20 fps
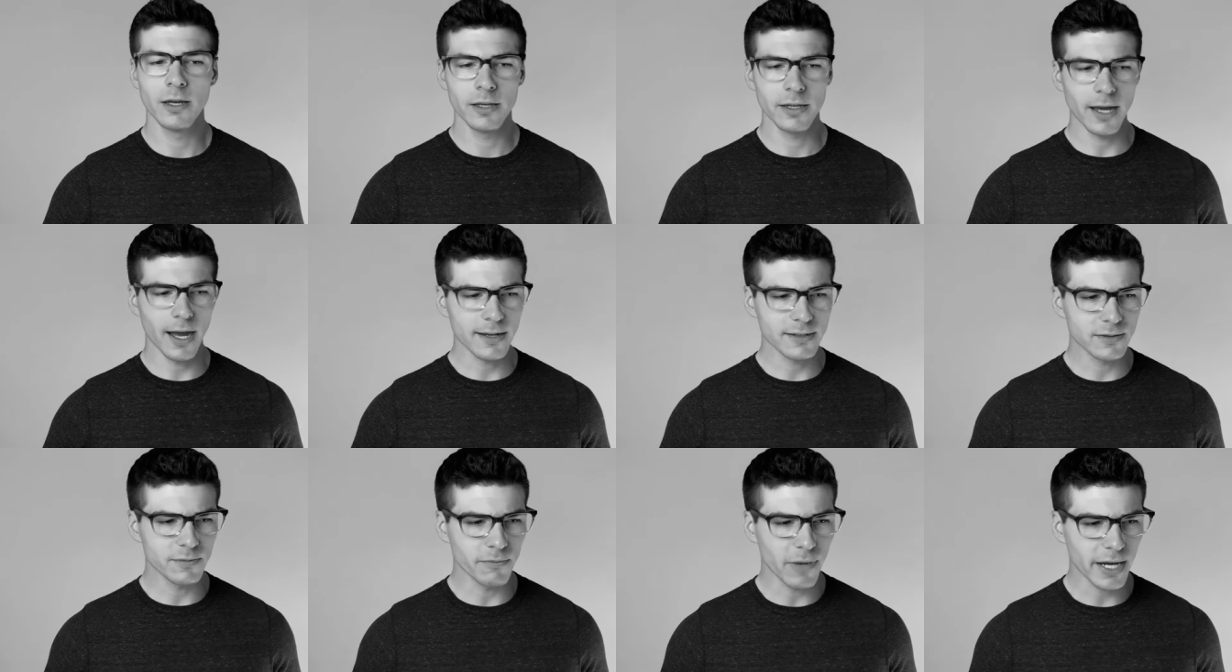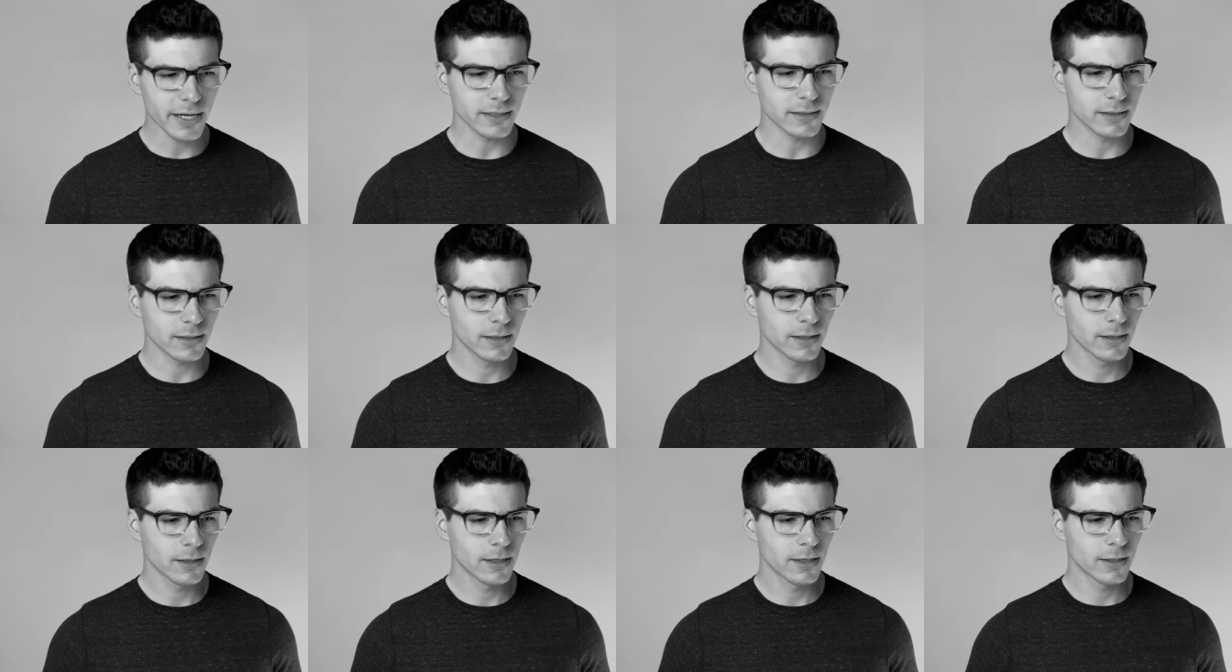God's might
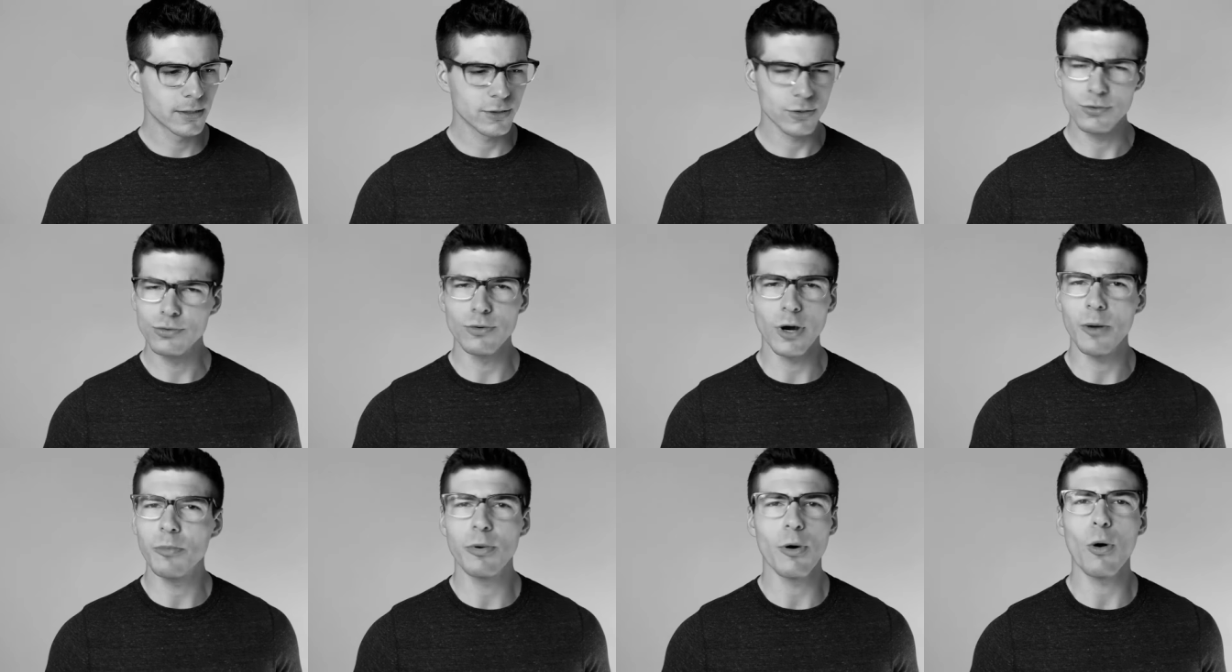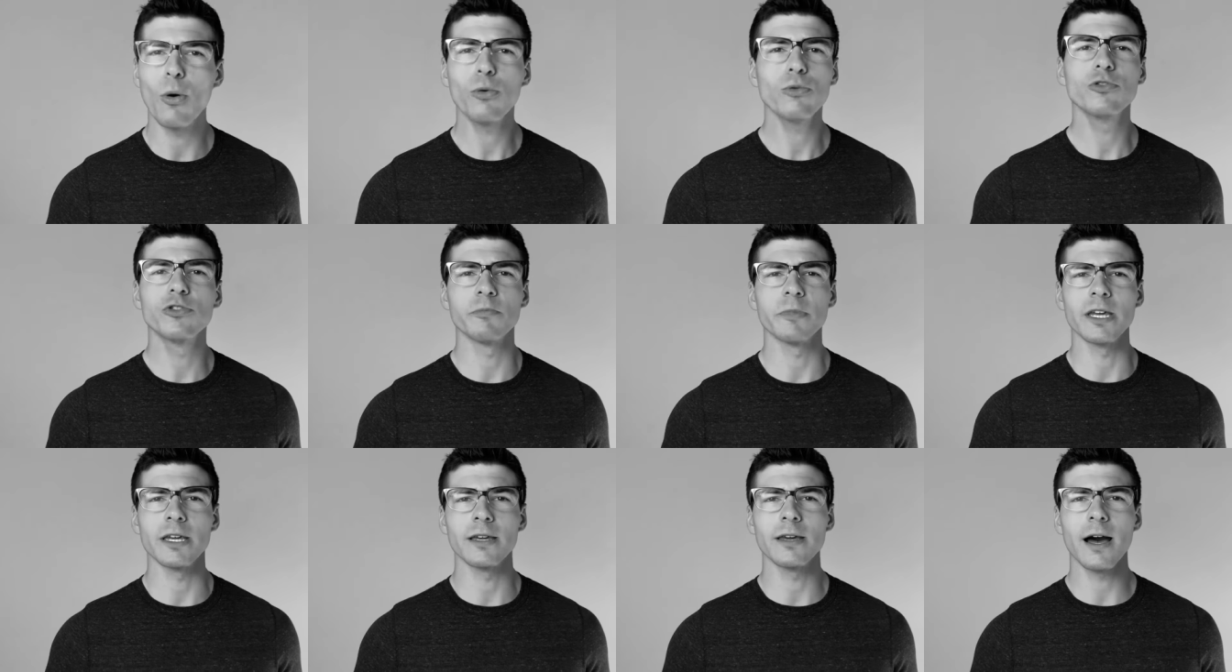to uphold me,